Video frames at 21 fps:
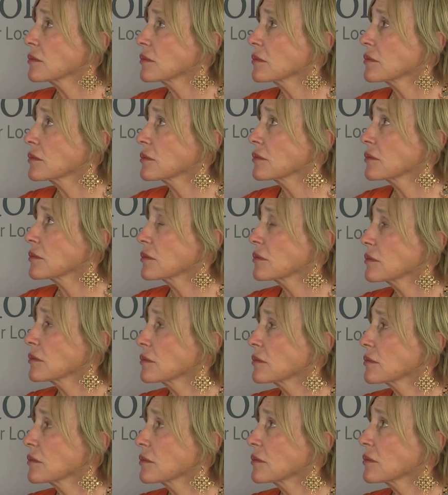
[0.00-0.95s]

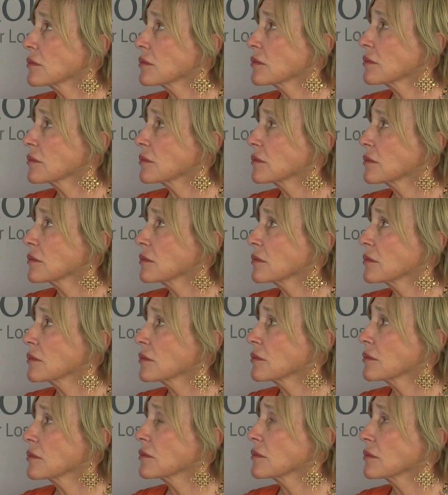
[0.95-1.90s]

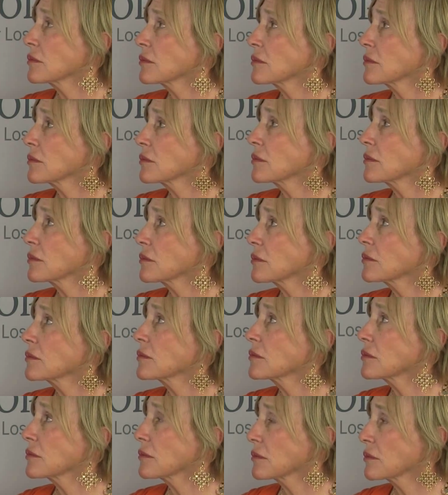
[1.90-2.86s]

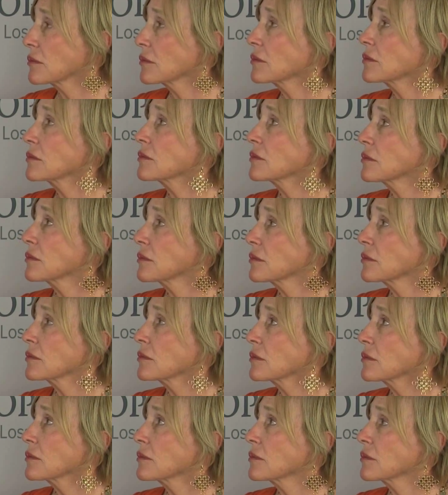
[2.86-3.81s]

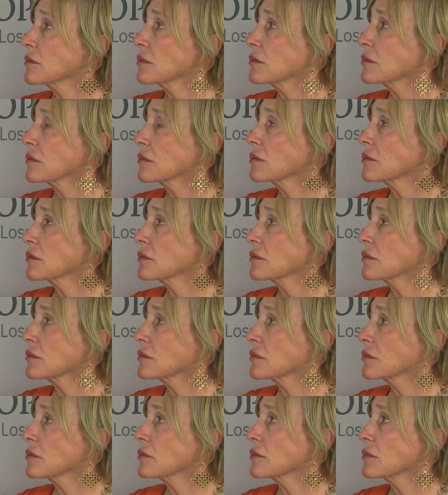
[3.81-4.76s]

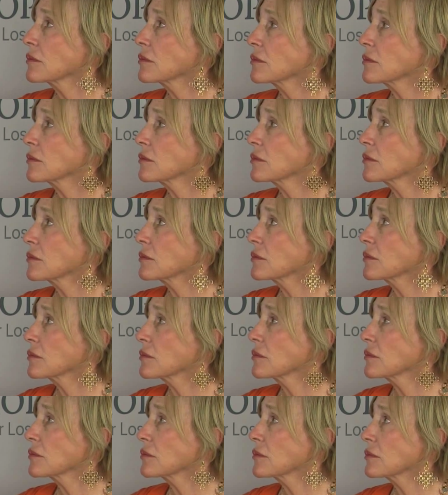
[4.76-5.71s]

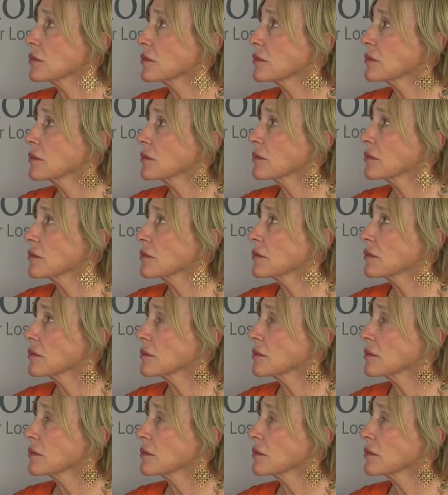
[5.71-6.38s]
The person shown says nothing.